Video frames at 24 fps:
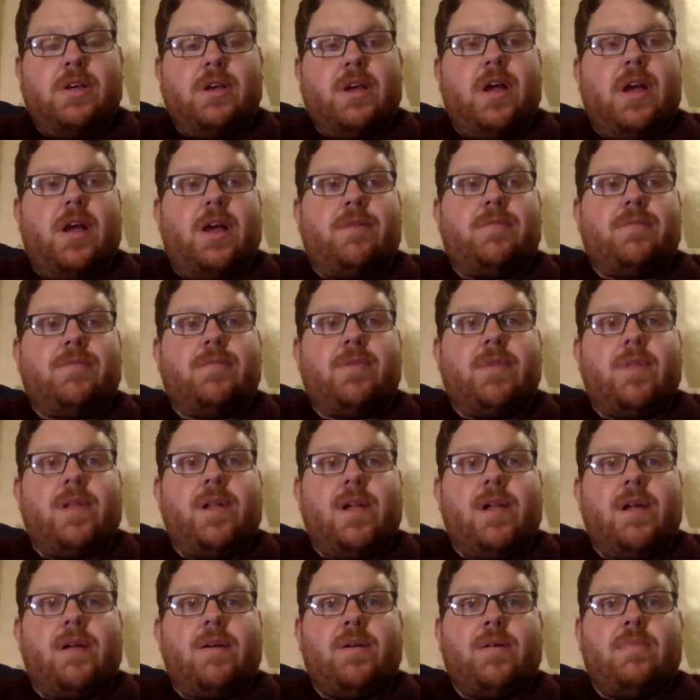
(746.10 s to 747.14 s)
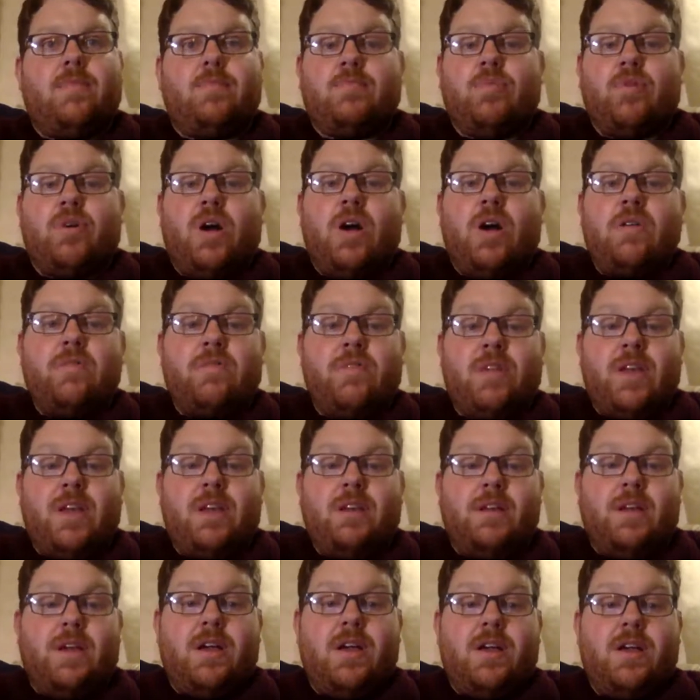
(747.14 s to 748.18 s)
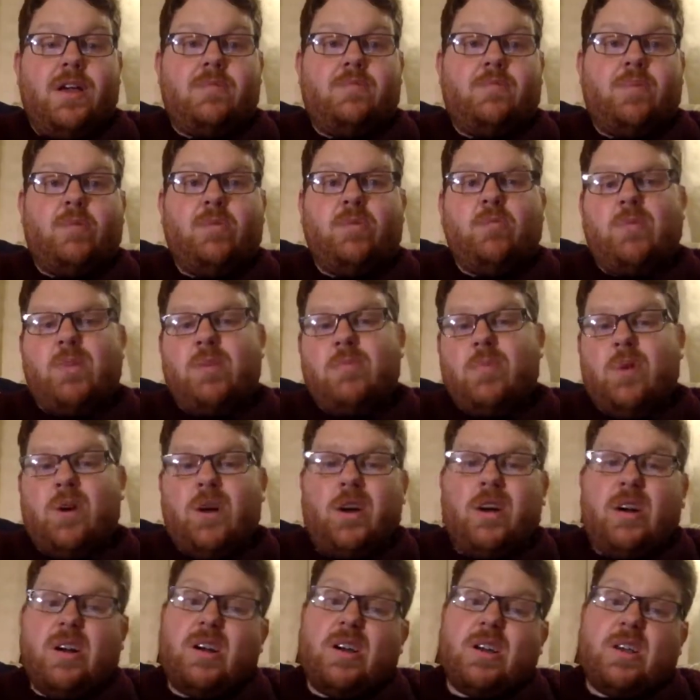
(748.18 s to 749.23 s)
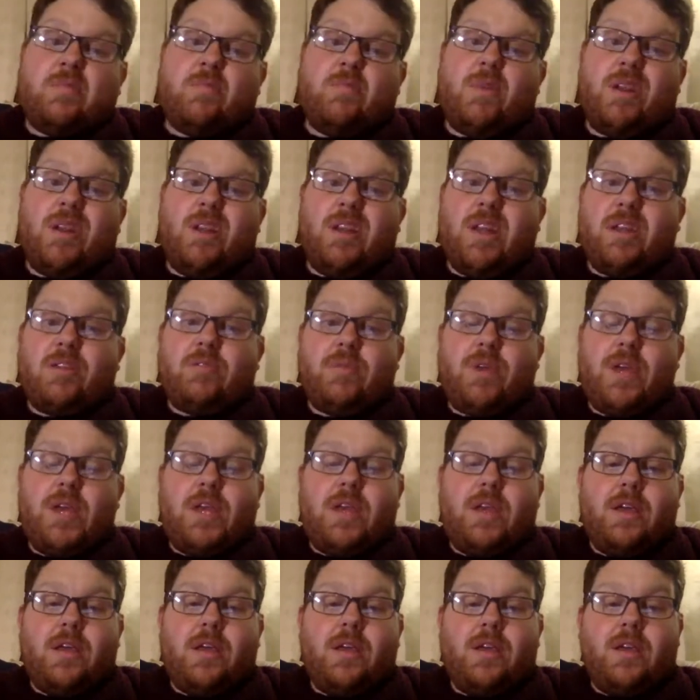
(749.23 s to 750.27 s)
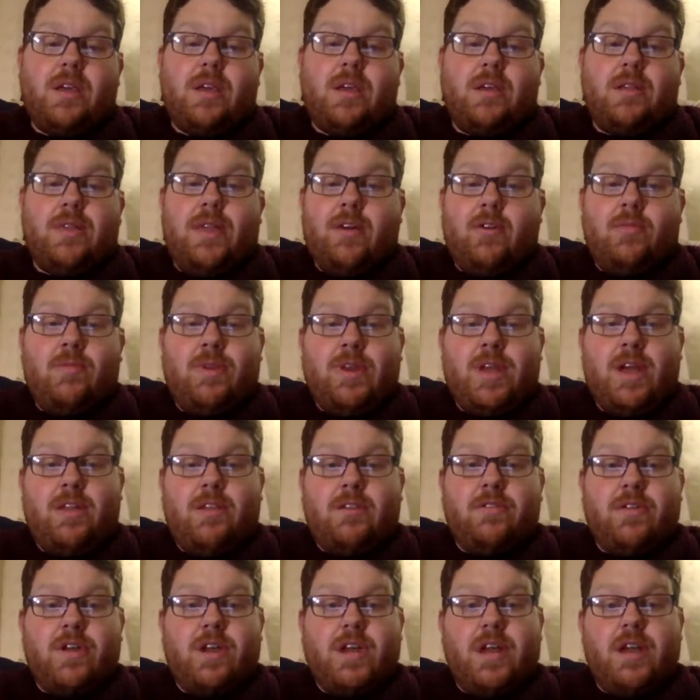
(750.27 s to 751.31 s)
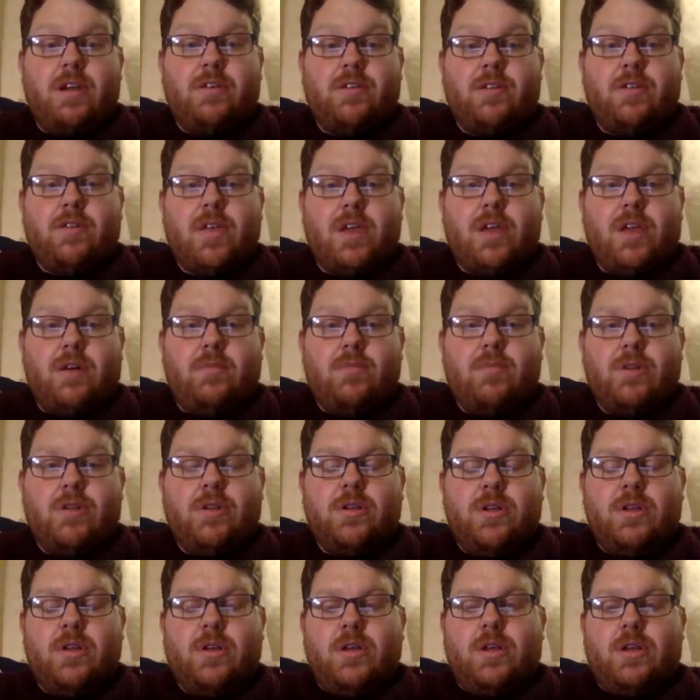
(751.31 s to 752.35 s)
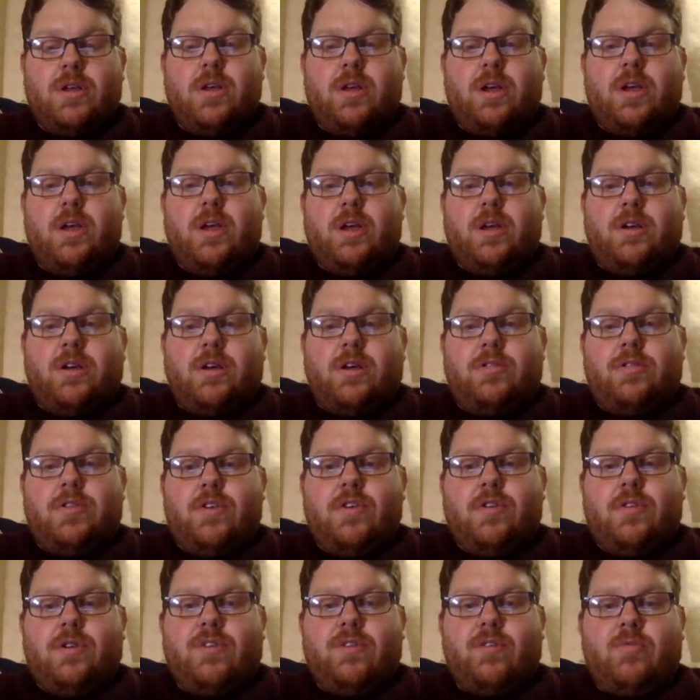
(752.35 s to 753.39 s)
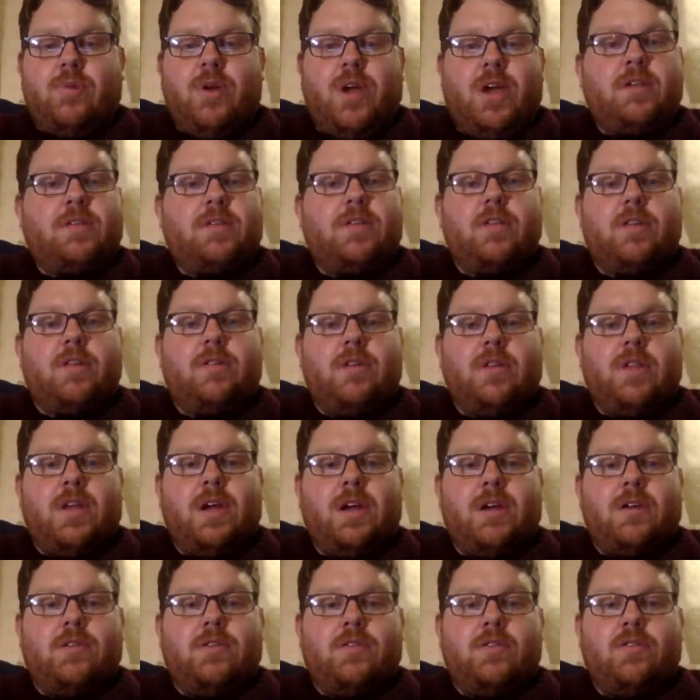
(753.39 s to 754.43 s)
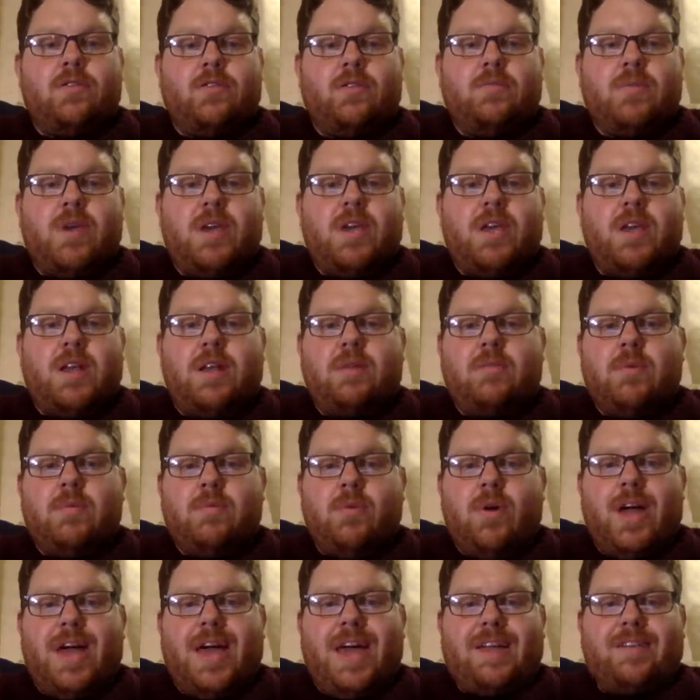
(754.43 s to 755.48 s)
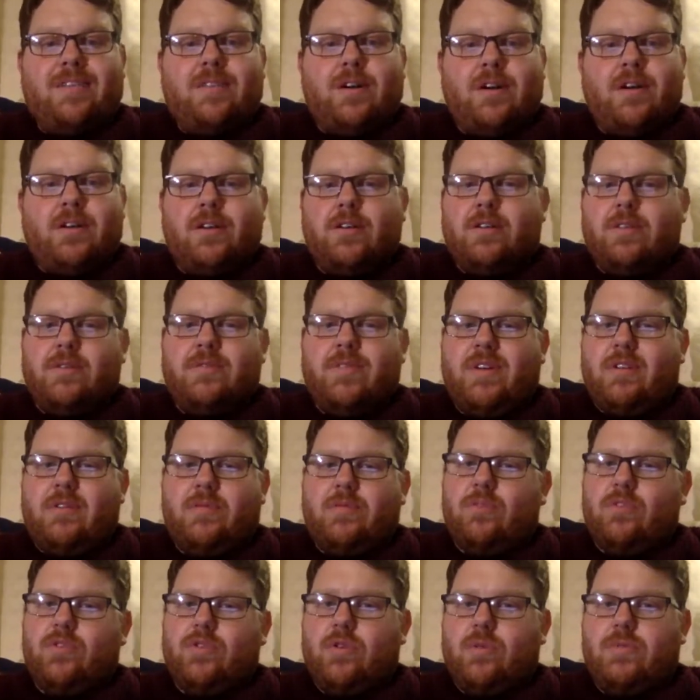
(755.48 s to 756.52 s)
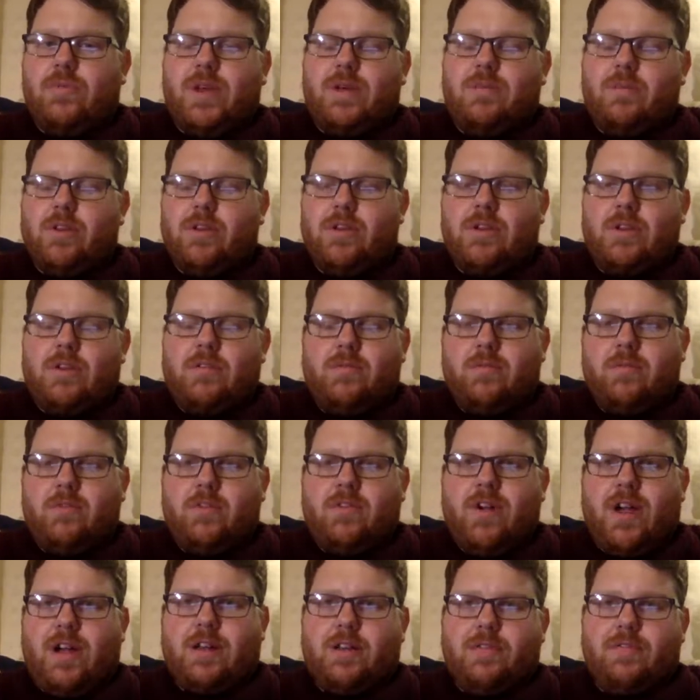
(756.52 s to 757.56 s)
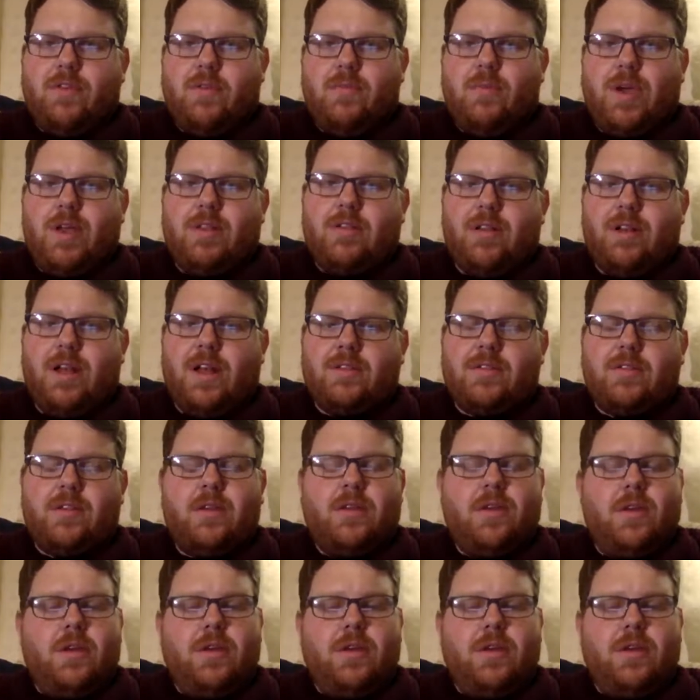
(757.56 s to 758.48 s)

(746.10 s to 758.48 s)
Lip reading: But hopefully, probably by middle of next week, they'll be down the greenhouse on the allotment. Got a few quick repairs to do to that, just to make it a little bit more airtight, because I've had some storm damage and it's cracked a few panes of glass.